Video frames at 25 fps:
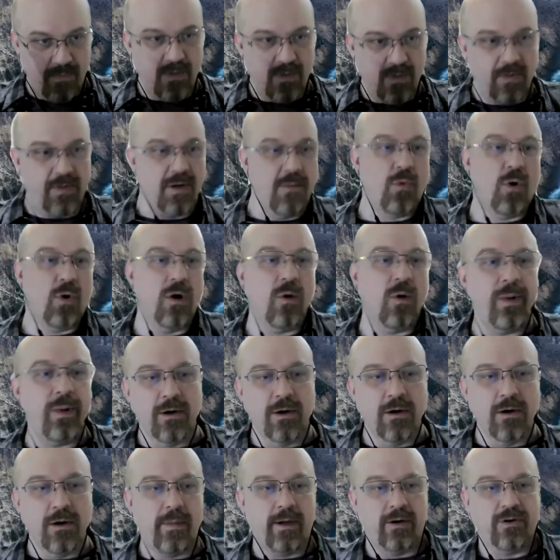the more we
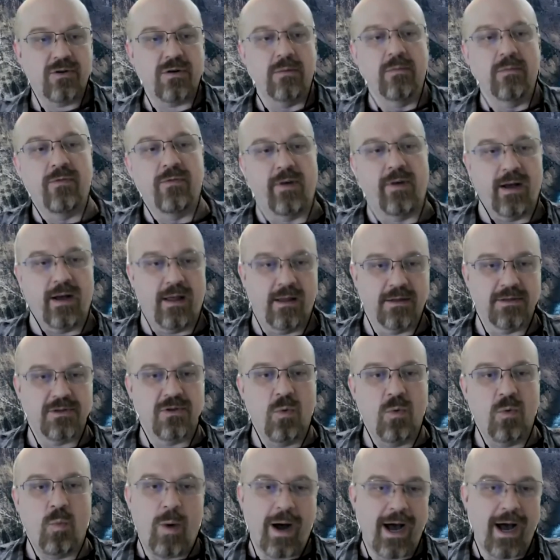learn about extremophiles, the
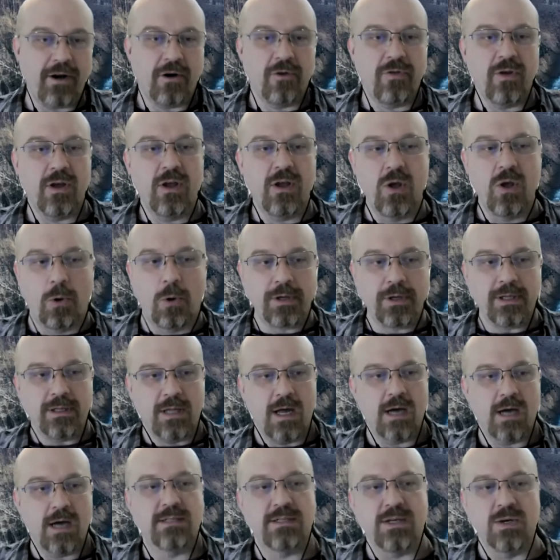wider the
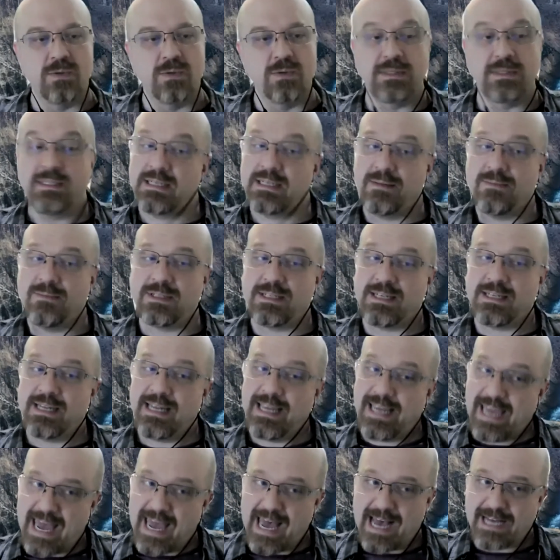Goldilocks zone seems to
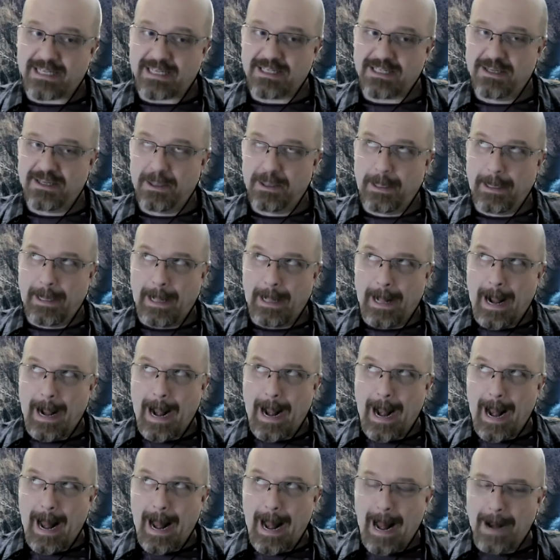get.
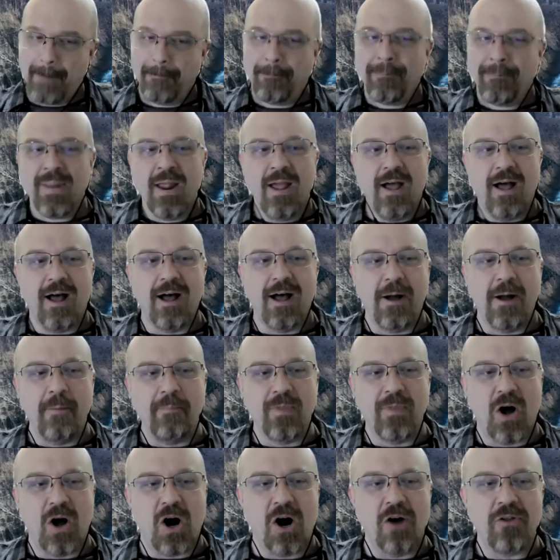
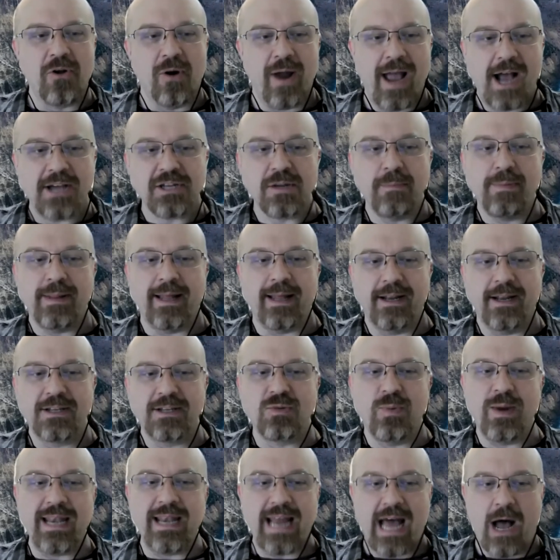Are there exoplanets
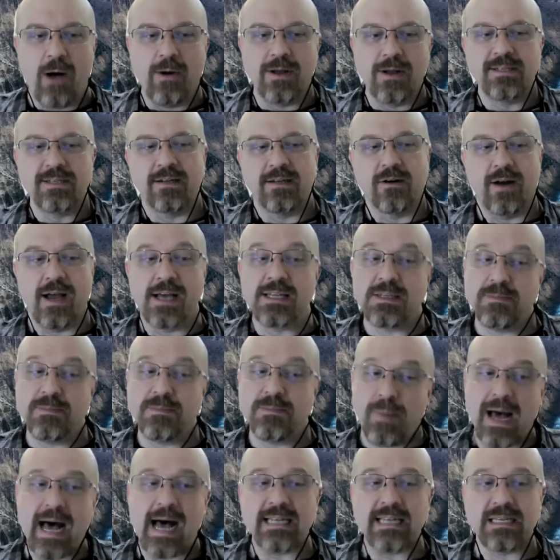we now consider as
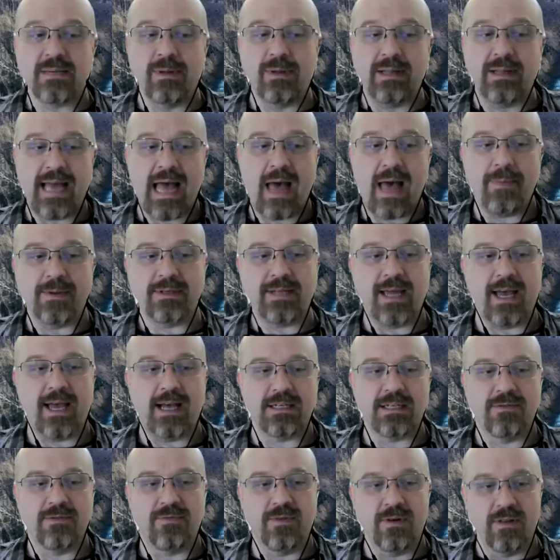possible
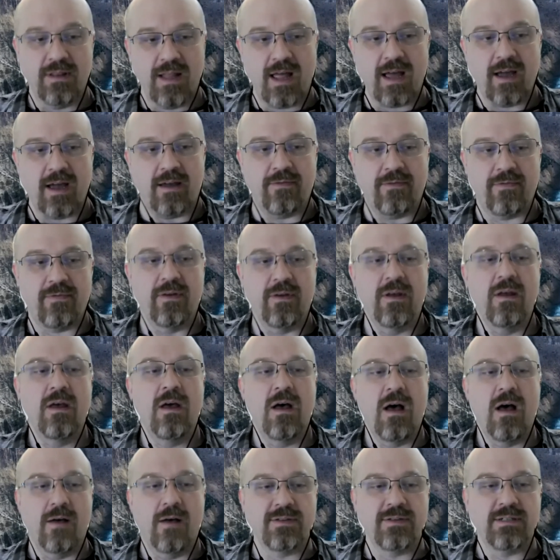habitats for life
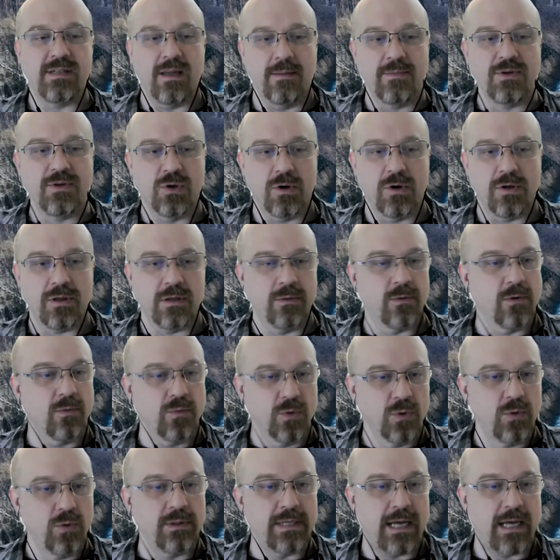of some sort that were
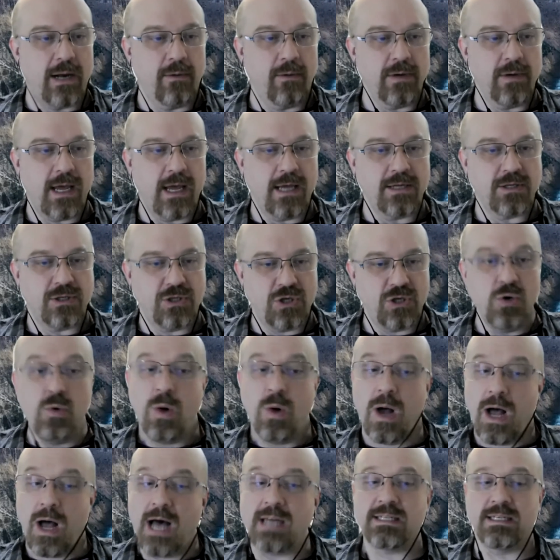ruled out as too
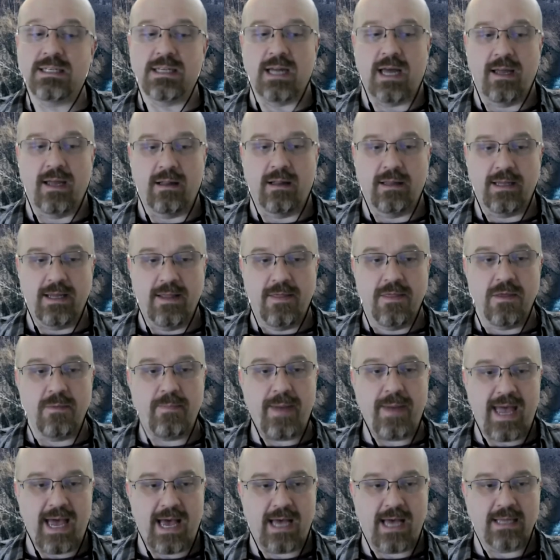hostile in the
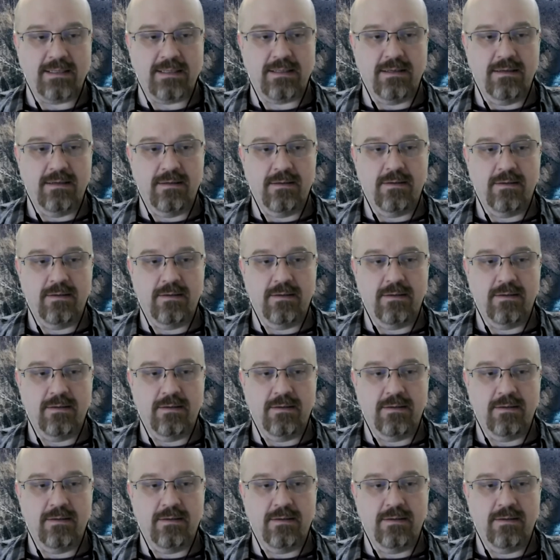past?